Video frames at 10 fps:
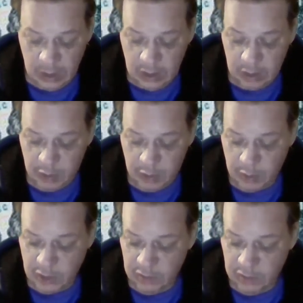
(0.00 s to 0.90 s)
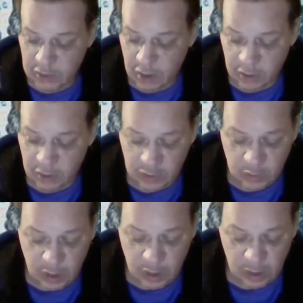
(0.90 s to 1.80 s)
The Problem Solvers Caucus
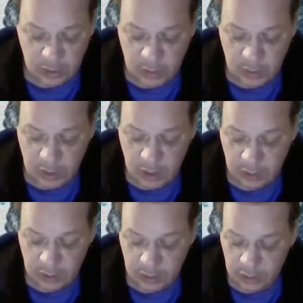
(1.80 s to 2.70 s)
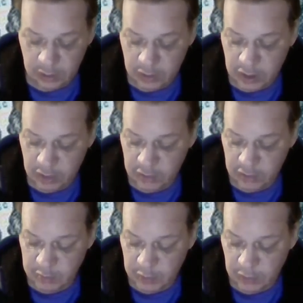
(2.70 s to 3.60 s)
was also in on the creating of
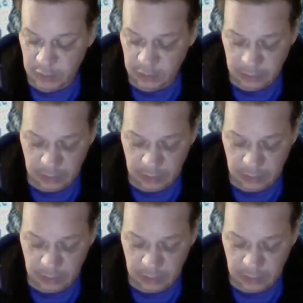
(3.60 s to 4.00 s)
this bill,